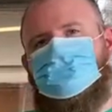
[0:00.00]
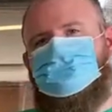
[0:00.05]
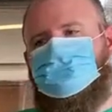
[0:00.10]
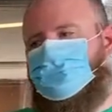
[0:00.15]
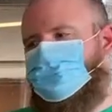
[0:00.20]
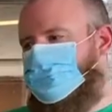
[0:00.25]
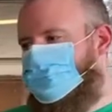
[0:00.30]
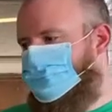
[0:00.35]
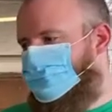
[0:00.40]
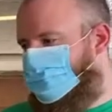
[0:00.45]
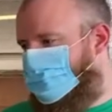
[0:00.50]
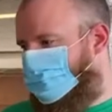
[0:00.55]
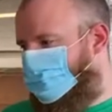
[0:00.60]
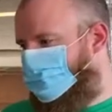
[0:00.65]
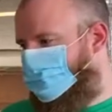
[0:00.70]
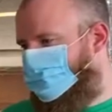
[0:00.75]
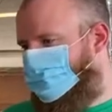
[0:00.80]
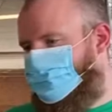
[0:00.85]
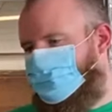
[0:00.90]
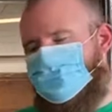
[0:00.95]
point and
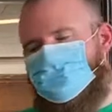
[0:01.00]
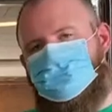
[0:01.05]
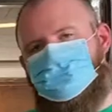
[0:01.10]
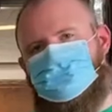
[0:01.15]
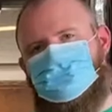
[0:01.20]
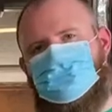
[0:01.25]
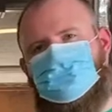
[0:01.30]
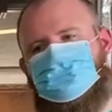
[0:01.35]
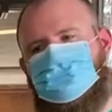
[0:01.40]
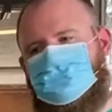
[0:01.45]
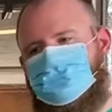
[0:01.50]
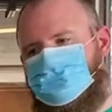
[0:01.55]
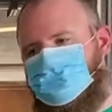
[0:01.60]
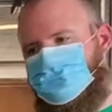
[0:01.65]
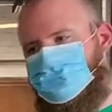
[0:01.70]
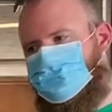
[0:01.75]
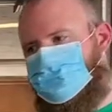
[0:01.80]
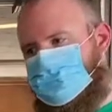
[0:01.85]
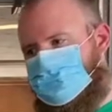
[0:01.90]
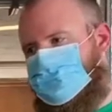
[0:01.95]
with the ground shipping,
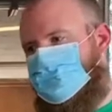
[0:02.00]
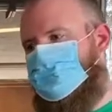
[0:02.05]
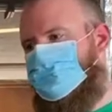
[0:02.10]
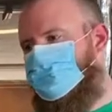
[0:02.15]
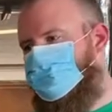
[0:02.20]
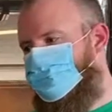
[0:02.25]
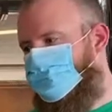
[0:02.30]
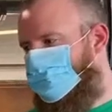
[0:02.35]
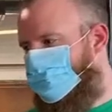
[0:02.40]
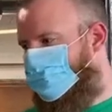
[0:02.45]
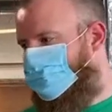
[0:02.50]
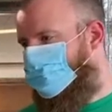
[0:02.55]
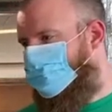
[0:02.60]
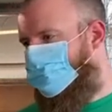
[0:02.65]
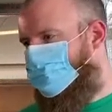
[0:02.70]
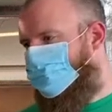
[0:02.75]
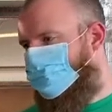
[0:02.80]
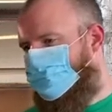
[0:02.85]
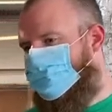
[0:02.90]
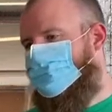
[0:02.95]
you can now
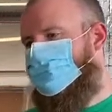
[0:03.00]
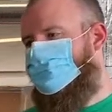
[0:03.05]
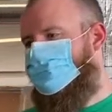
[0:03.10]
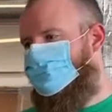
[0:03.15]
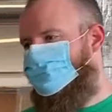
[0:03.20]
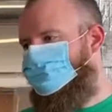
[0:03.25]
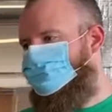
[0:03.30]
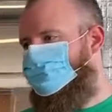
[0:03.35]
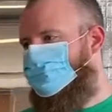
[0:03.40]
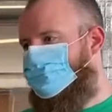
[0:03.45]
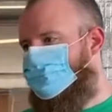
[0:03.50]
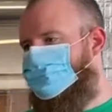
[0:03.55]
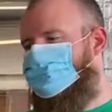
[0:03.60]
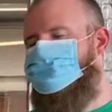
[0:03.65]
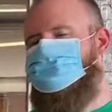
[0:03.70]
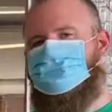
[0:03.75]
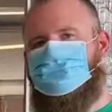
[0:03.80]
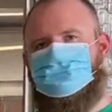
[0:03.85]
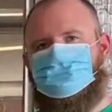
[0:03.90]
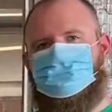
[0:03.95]
uh, have
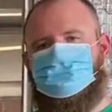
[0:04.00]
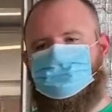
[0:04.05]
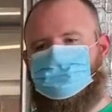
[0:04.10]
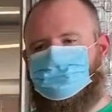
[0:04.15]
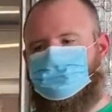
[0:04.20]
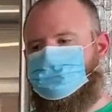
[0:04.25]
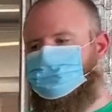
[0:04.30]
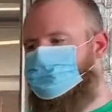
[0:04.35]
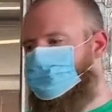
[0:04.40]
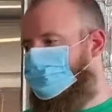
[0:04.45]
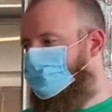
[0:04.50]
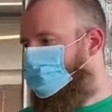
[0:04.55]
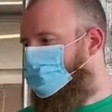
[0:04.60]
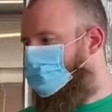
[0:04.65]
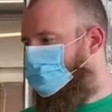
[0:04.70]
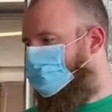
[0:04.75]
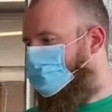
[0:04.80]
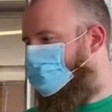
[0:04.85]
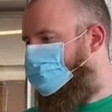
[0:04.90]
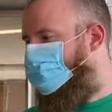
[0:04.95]
access to
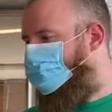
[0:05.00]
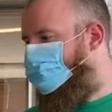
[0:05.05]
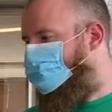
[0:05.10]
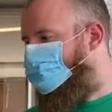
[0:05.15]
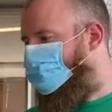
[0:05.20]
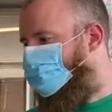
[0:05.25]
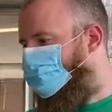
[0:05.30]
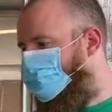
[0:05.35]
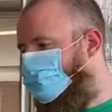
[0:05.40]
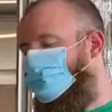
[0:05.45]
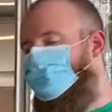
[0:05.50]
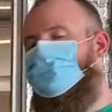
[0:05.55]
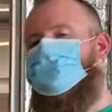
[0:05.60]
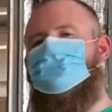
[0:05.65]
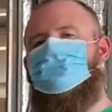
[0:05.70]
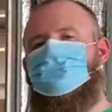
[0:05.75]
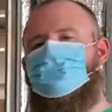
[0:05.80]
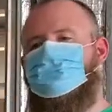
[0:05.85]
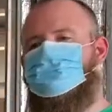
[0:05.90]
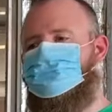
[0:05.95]
uh, a, a,
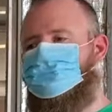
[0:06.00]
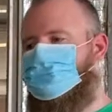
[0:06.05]
wide range of